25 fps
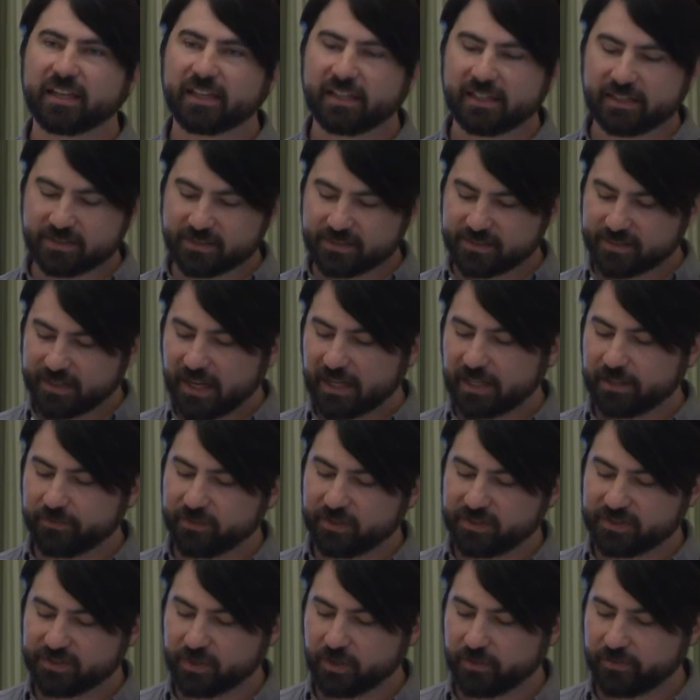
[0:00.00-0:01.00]
inside of
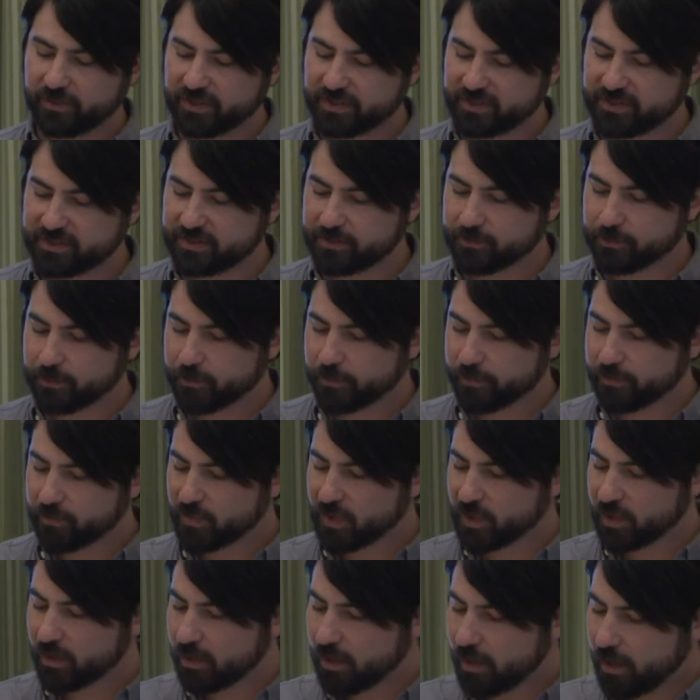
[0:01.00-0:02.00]
the service.
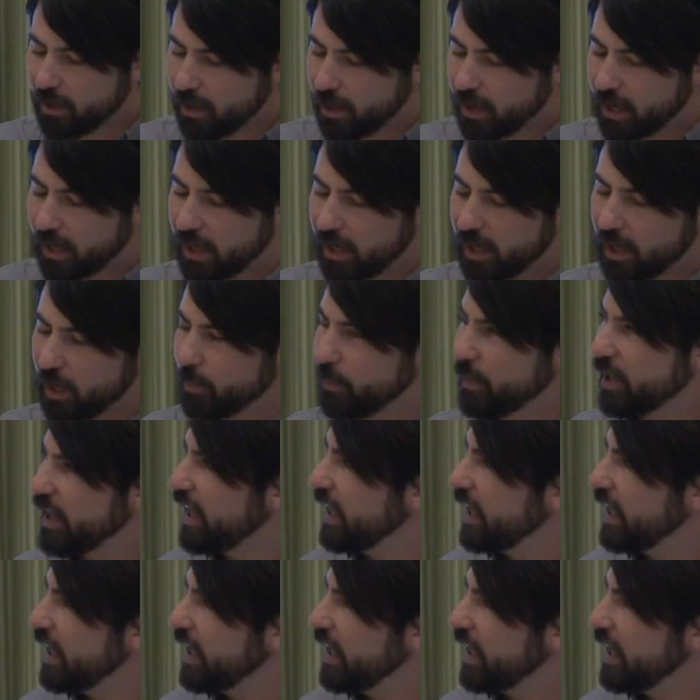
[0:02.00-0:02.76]
Um,